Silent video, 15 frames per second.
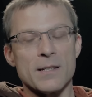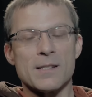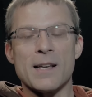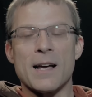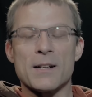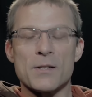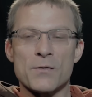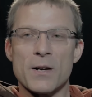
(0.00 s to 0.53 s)
as
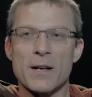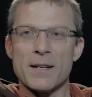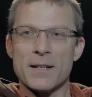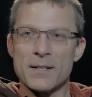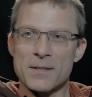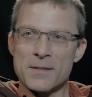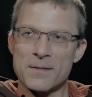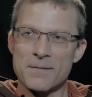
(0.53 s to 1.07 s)

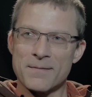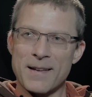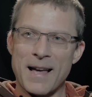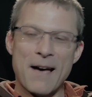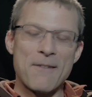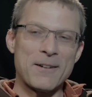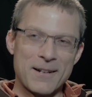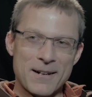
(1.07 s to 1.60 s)
satisfying as
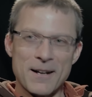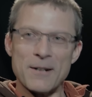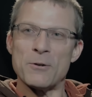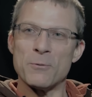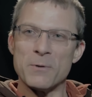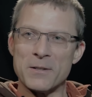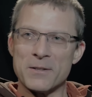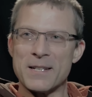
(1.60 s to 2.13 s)
having it on
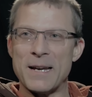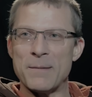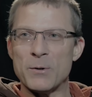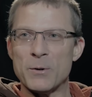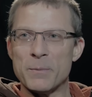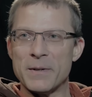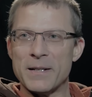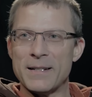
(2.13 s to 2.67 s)
your real
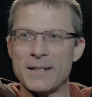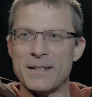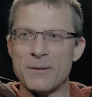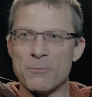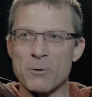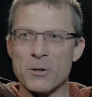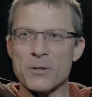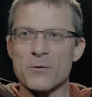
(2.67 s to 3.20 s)
table, but
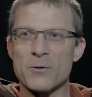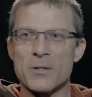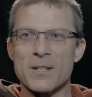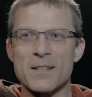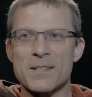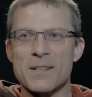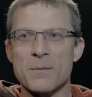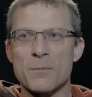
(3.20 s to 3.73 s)
it works for testing